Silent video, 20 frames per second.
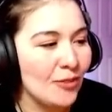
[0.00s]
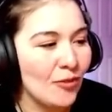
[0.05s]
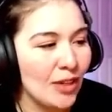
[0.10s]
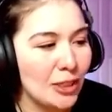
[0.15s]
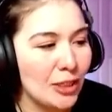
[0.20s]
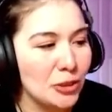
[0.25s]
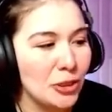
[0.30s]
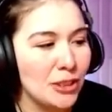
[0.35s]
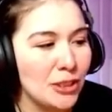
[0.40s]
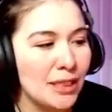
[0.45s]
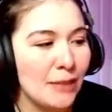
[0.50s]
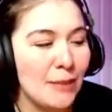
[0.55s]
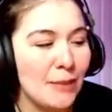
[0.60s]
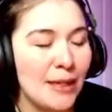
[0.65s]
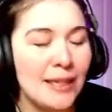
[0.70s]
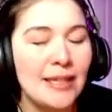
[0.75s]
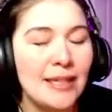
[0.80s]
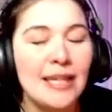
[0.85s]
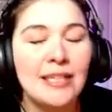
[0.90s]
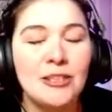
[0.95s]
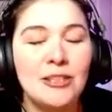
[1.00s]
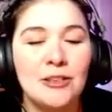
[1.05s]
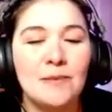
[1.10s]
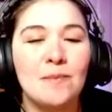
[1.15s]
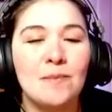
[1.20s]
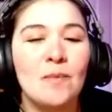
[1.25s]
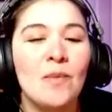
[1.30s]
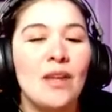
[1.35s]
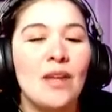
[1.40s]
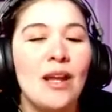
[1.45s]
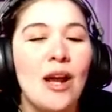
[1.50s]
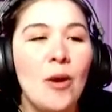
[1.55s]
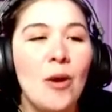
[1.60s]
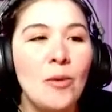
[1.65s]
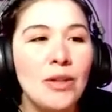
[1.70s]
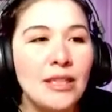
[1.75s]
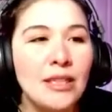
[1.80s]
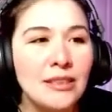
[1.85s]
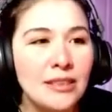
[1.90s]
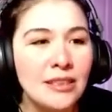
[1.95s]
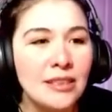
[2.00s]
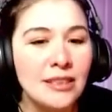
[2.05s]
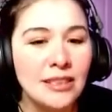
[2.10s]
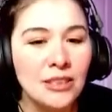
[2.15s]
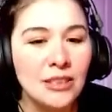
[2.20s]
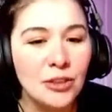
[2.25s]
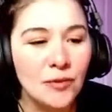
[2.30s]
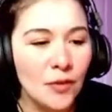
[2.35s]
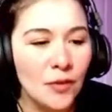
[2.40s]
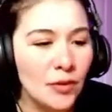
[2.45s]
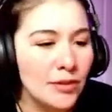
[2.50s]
but my cats love just listening to the game.